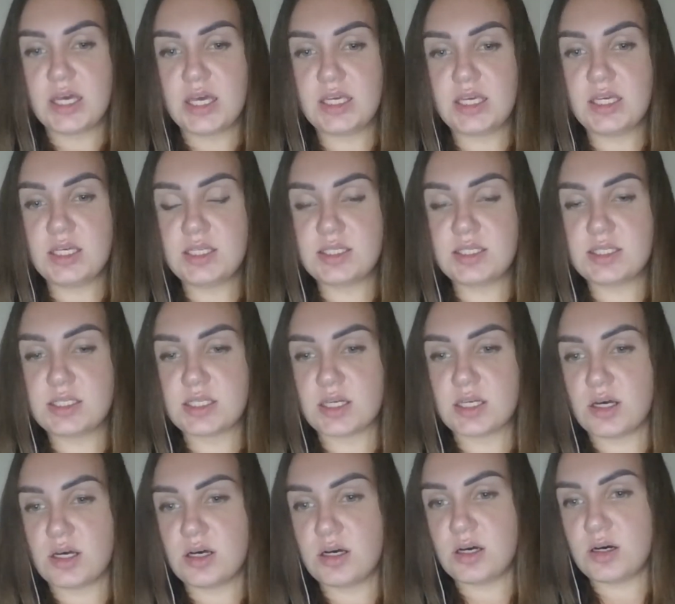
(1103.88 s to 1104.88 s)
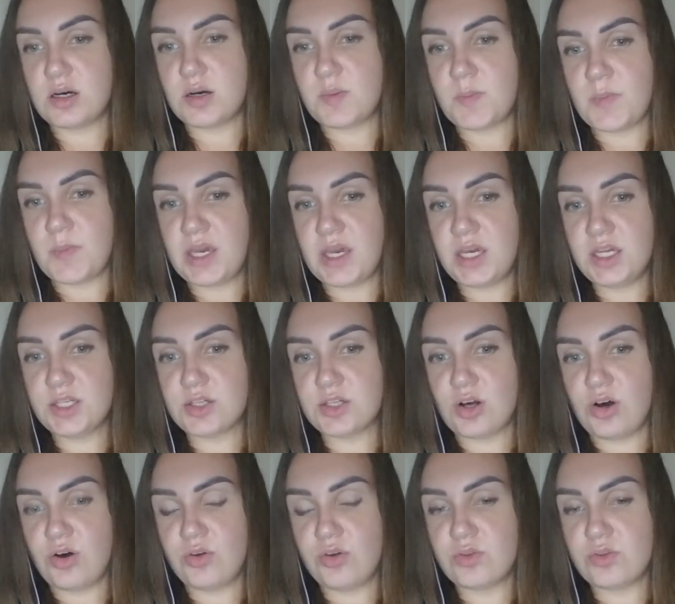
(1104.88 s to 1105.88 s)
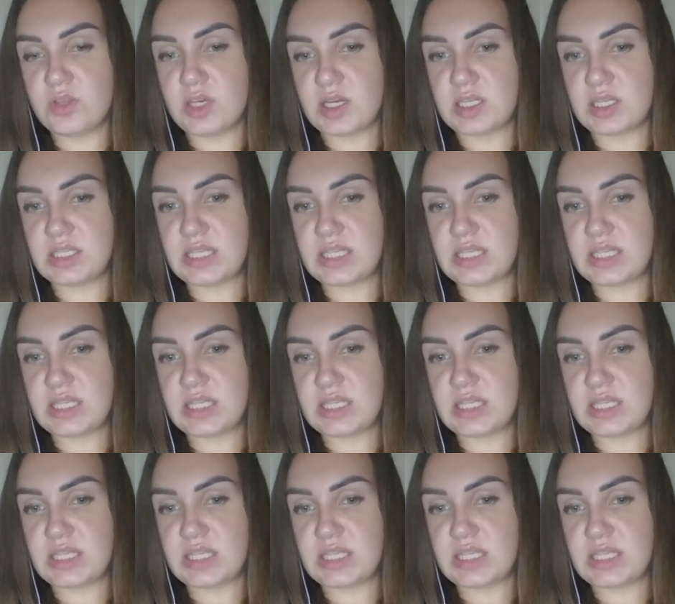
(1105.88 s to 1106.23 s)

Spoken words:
is made on the